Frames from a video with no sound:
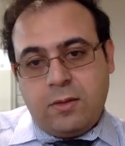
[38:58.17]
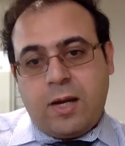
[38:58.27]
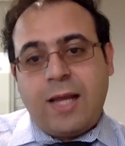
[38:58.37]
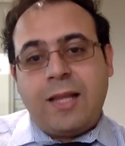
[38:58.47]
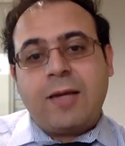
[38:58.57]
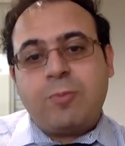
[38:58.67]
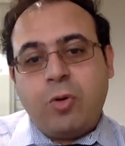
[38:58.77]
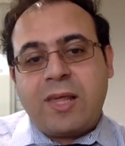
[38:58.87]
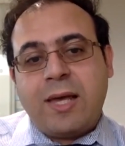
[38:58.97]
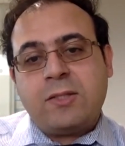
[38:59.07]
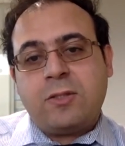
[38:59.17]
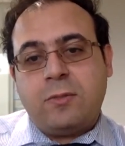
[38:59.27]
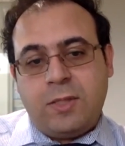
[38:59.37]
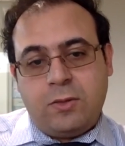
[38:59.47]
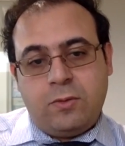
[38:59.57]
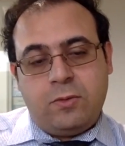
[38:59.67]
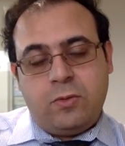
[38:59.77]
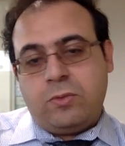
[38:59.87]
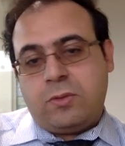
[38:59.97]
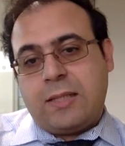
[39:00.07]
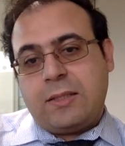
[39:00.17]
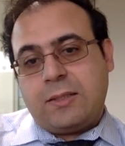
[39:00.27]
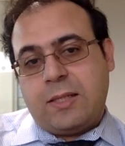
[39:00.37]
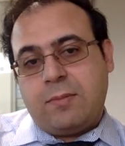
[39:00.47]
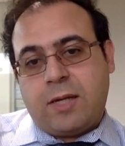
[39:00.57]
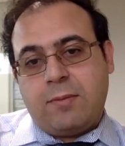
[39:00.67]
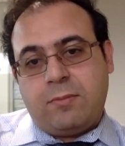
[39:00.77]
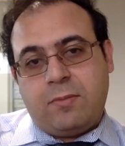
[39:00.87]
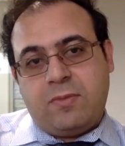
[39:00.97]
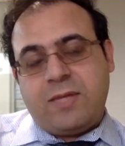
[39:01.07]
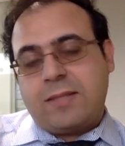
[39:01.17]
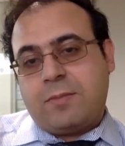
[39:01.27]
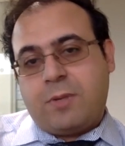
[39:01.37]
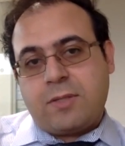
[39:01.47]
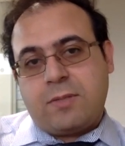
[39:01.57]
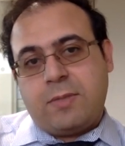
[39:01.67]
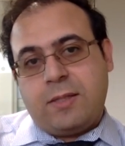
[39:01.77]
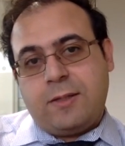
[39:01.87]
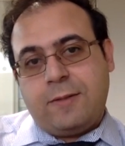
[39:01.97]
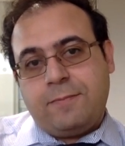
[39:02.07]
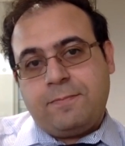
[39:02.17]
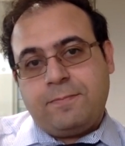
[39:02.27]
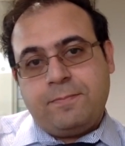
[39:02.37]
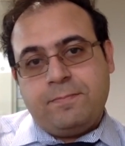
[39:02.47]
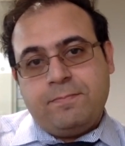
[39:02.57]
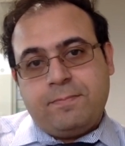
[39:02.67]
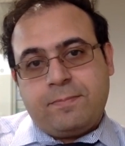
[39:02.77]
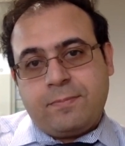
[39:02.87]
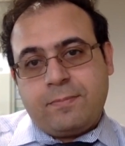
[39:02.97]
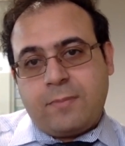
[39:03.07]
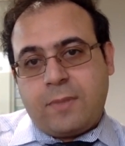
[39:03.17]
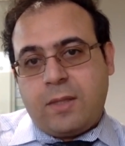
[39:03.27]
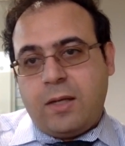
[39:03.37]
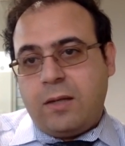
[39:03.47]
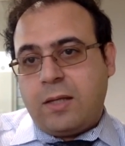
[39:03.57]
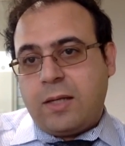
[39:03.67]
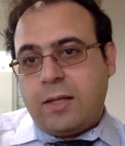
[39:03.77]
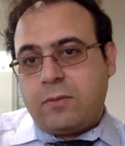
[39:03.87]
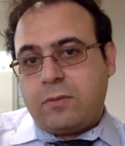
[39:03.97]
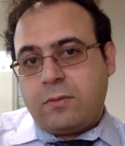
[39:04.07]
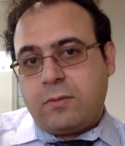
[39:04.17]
I like both hands to be used at the same time, if that's a possibility. Anything else?